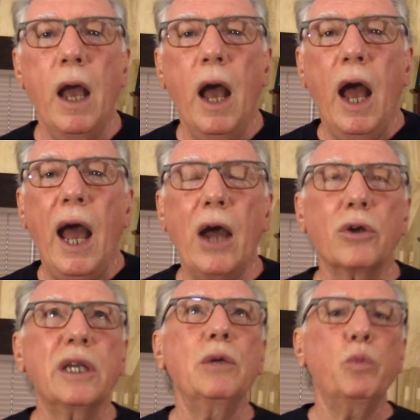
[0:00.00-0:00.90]
How
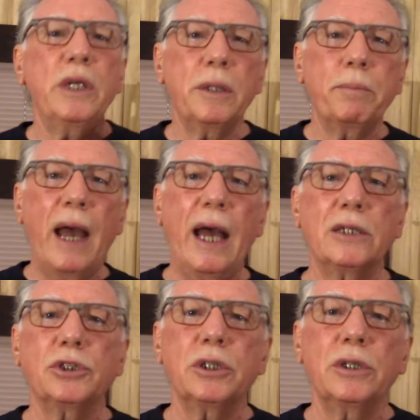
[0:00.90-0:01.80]
can we
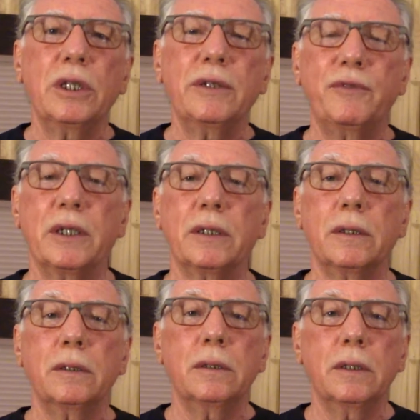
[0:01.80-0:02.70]
imagine
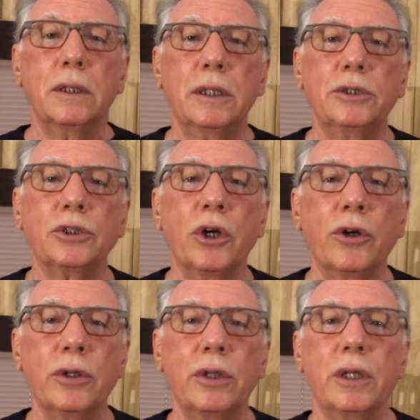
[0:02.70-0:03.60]
living
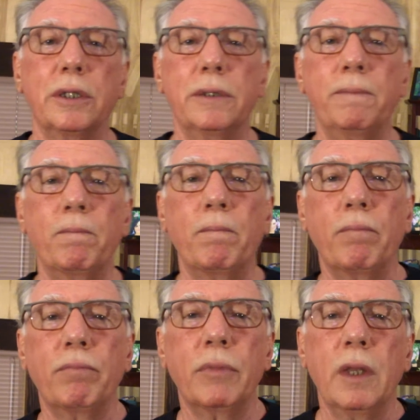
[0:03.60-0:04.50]
eternally
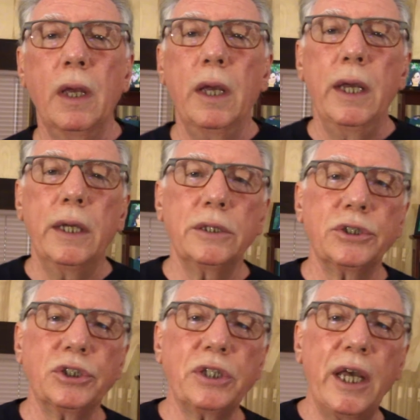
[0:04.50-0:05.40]
in a
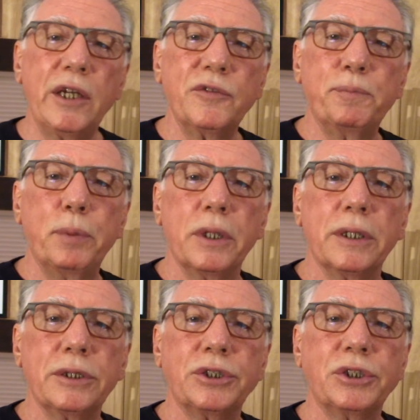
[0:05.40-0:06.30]
state of
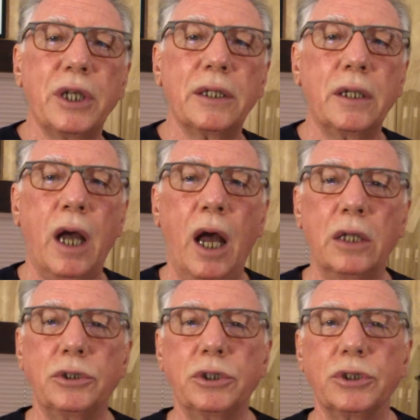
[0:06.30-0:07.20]
bliss and
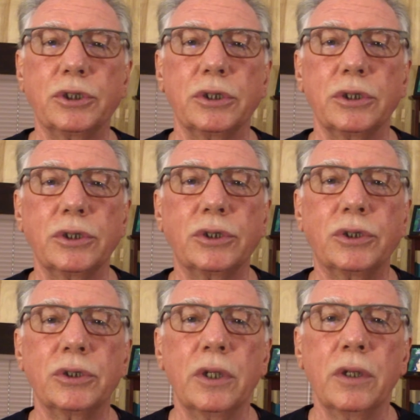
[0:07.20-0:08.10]

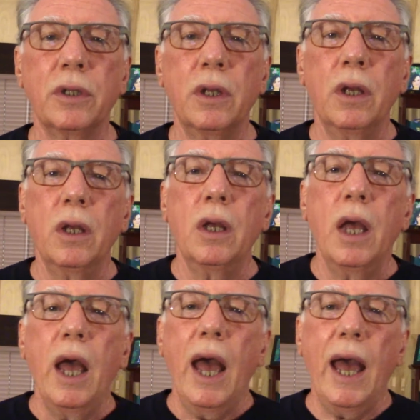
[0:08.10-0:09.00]
consciousness
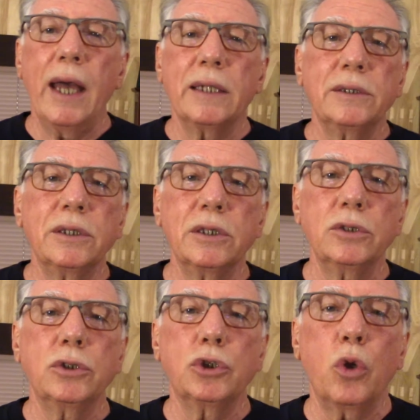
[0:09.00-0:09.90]
and
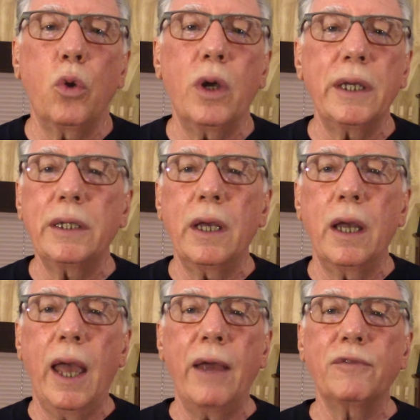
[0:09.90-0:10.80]
enjoy
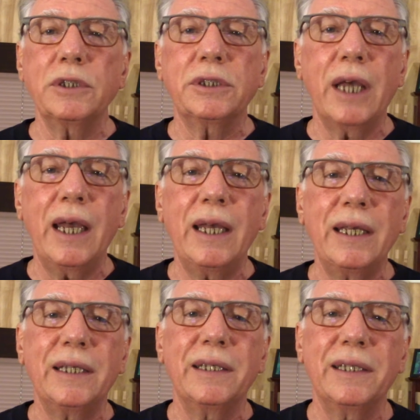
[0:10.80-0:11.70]
every
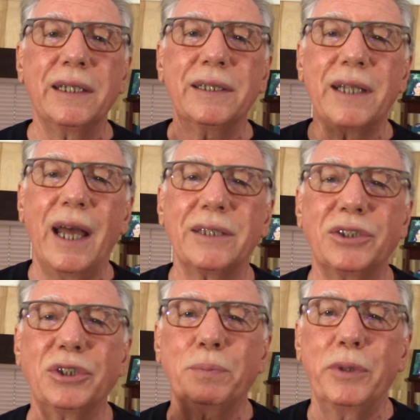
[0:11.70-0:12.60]
day in that
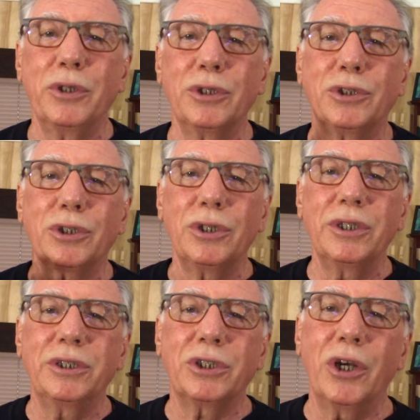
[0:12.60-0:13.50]
spiritual
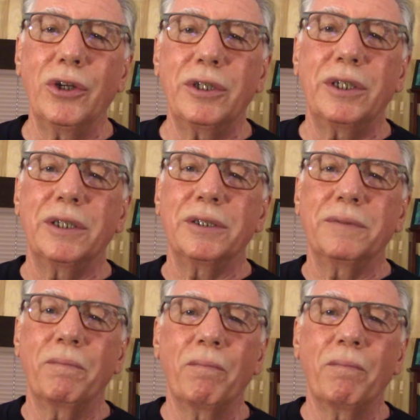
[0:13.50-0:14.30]
eternity?